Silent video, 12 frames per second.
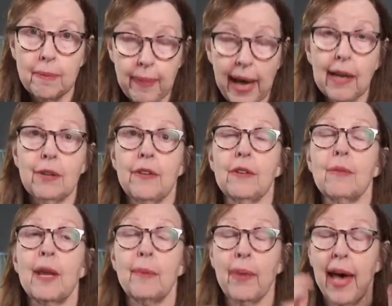back on the
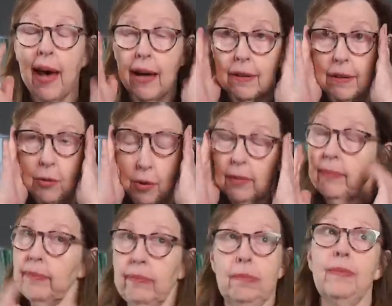right path or
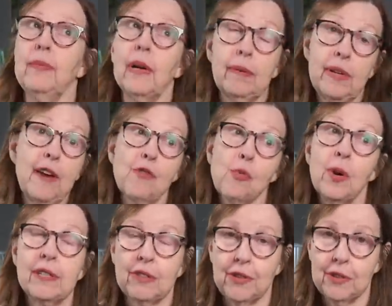uh, I never
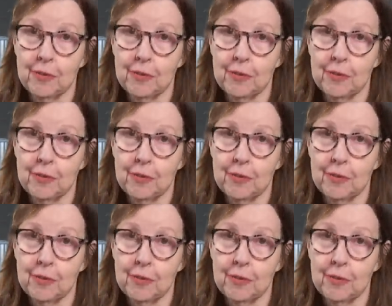was on the